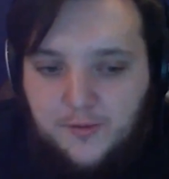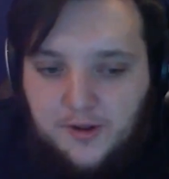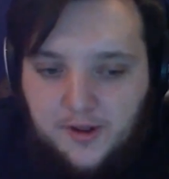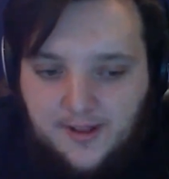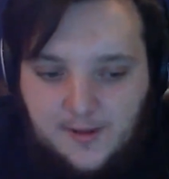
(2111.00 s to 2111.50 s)

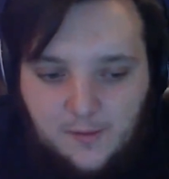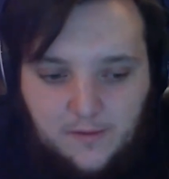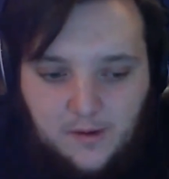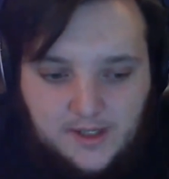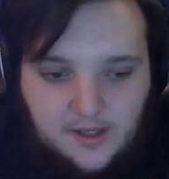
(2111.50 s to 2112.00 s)
building in this
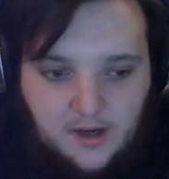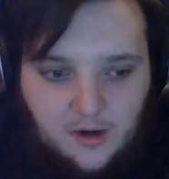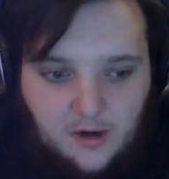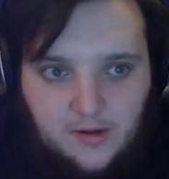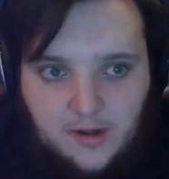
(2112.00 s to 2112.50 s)
movie was
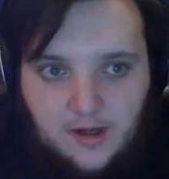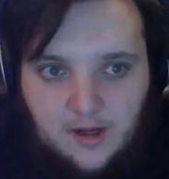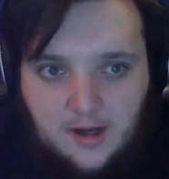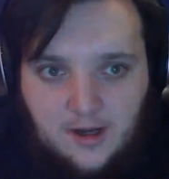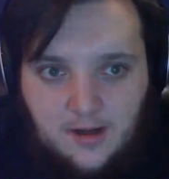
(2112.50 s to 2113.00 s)
dope.
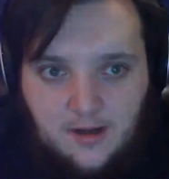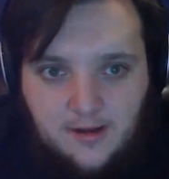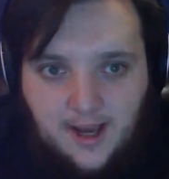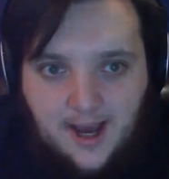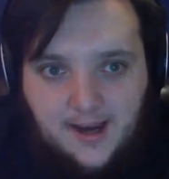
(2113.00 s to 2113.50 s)

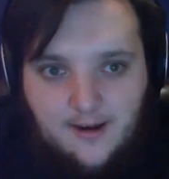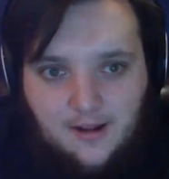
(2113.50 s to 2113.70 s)
They added a